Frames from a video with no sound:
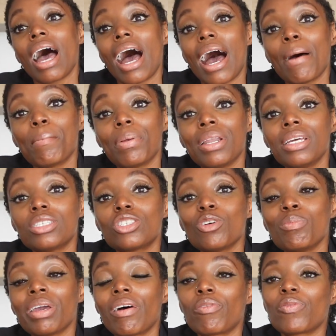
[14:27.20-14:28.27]
And please do
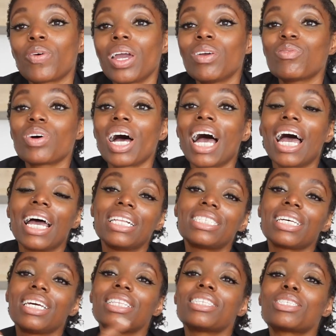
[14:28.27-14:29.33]
me a favor and
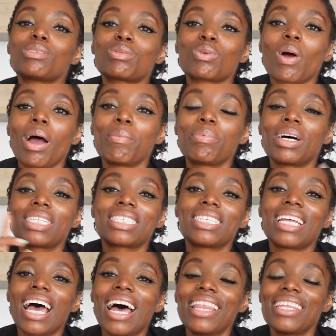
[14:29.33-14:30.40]
hit the subscribe button
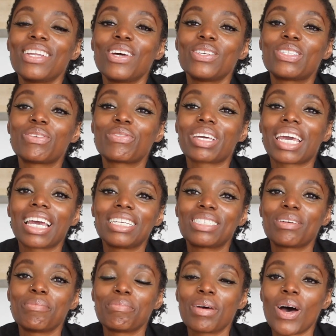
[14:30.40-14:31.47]
and the
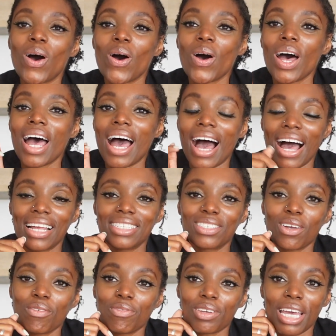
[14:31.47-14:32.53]
notification bell. And
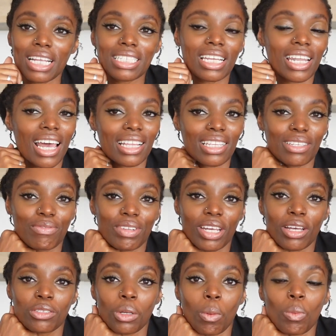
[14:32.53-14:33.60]
don't forget to like this
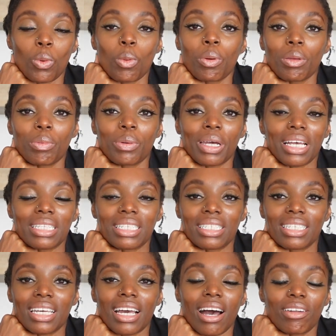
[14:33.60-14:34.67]
video so more people get to
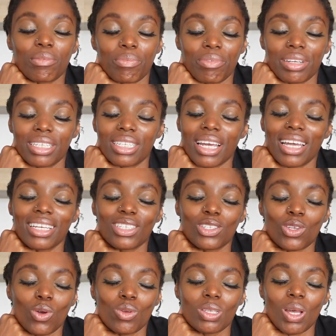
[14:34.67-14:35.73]
see it. I'd appreciate it
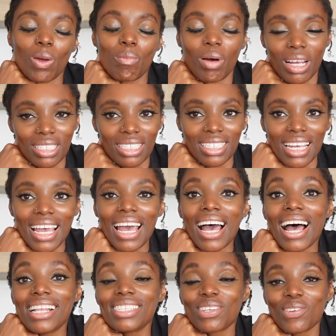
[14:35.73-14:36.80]
so, so much.
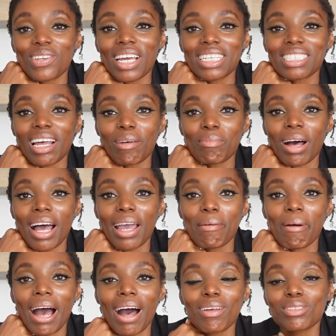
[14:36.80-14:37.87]
Until next time, I
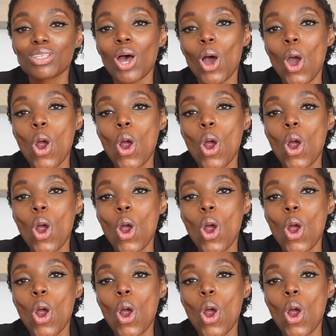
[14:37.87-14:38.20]
am out.